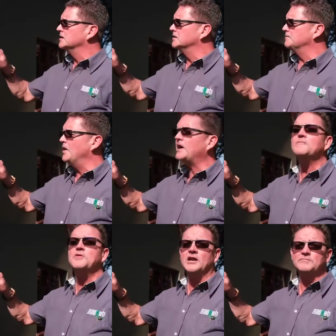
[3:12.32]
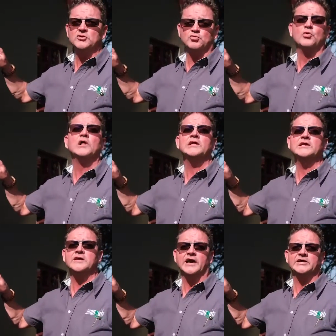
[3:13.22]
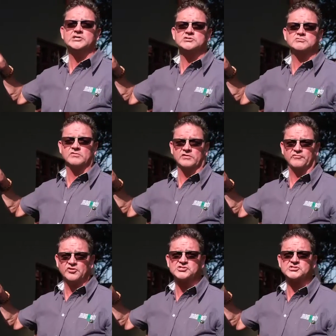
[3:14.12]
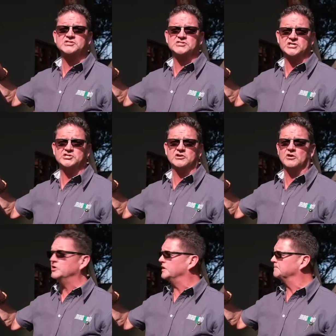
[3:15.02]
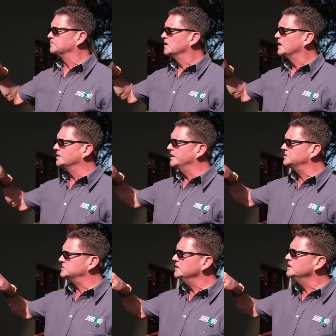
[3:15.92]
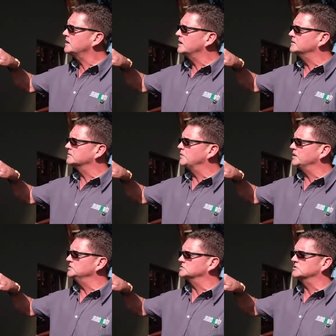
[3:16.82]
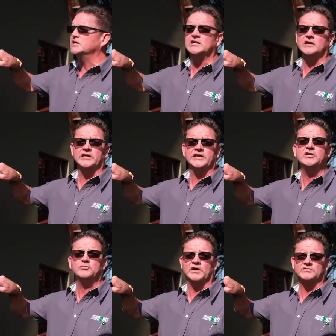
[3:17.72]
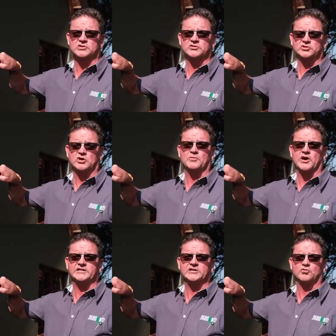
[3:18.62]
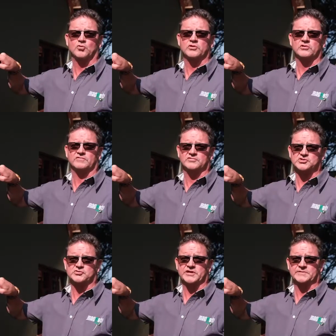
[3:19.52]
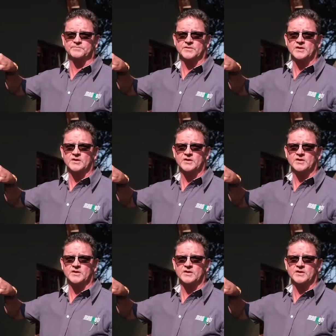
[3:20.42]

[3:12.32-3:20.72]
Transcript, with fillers: the backup element will engage with the first session only, and that is indicated by these three little heat waves on the top right hand corner of the screen.